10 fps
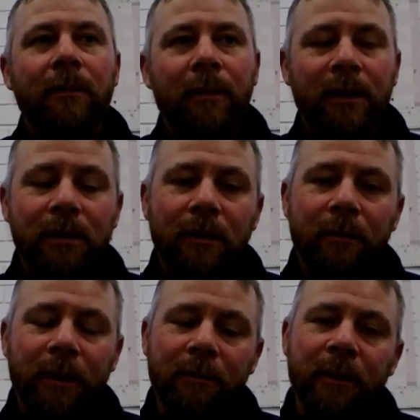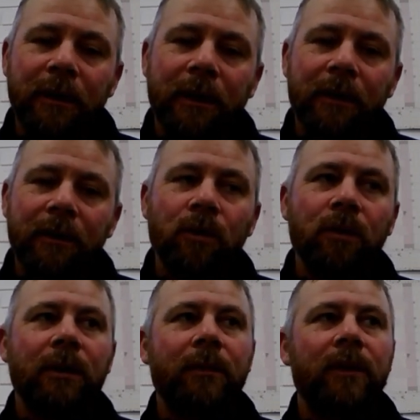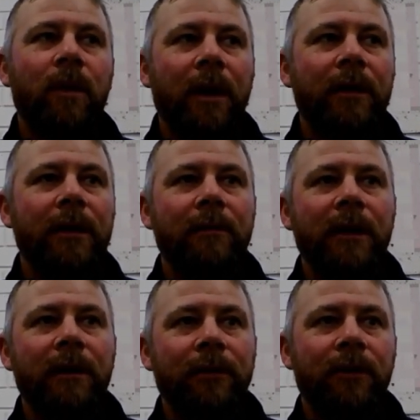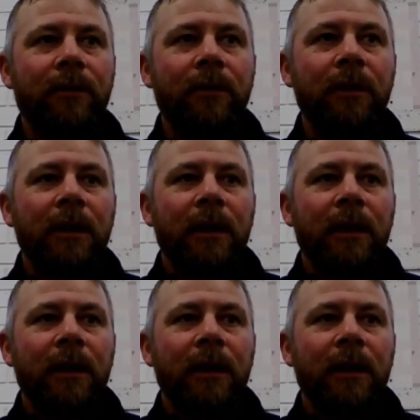but you can cook them and worry them if you're